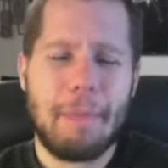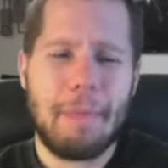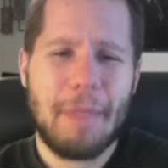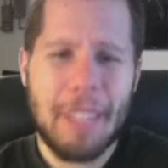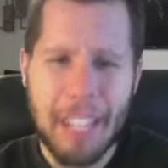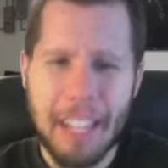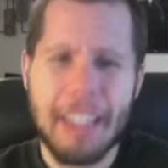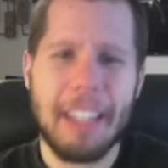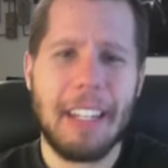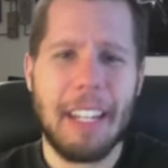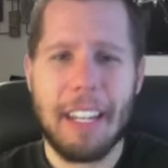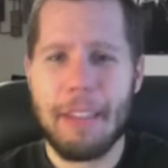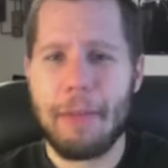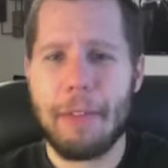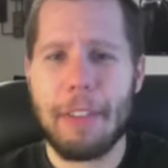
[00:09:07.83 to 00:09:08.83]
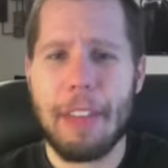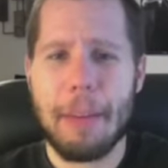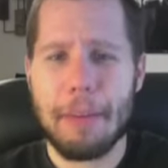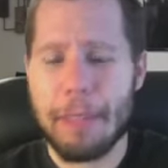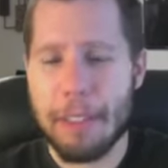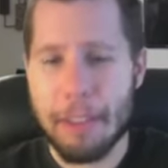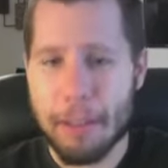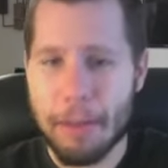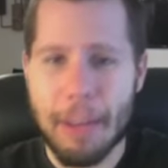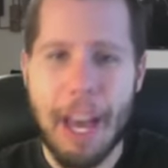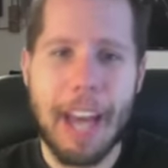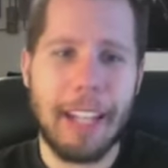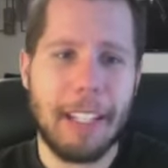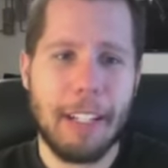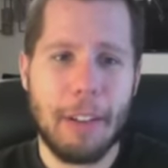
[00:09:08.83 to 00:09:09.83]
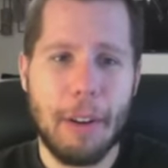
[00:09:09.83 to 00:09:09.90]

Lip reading: see the need for them to do that.